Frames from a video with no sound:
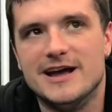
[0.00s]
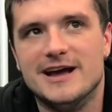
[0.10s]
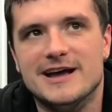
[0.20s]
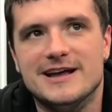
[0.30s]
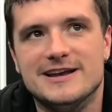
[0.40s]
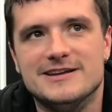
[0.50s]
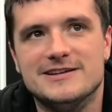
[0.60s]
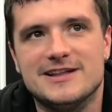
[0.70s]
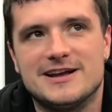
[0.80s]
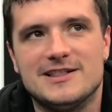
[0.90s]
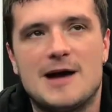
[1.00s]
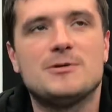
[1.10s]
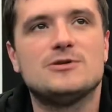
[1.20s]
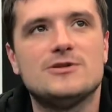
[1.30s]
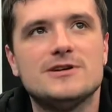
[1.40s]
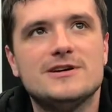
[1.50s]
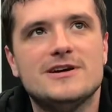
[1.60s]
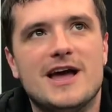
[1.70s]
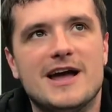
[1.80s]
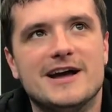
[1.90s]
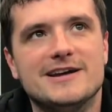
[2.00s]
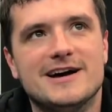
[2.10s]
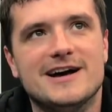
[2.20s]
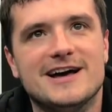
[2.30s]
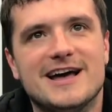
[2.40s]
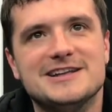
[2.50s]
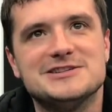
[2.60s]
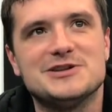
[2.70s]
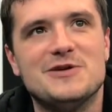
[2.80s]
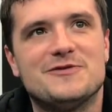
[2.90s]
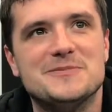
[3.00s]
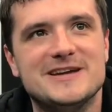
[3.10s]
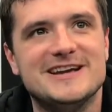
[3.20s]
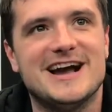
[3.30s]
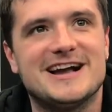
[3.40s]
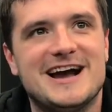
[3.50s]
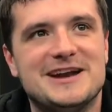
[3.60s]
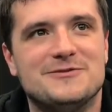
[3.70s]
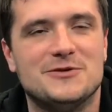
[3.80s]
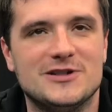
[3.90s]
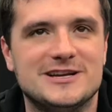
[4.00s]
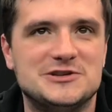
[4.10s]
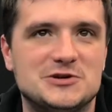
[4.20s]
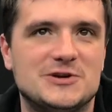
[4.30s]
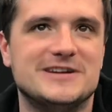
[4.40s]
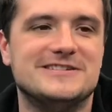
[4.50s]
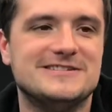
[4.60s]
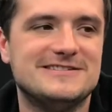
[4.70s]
and like a Labrador. And uh, and so for me, I kind of really enjoyed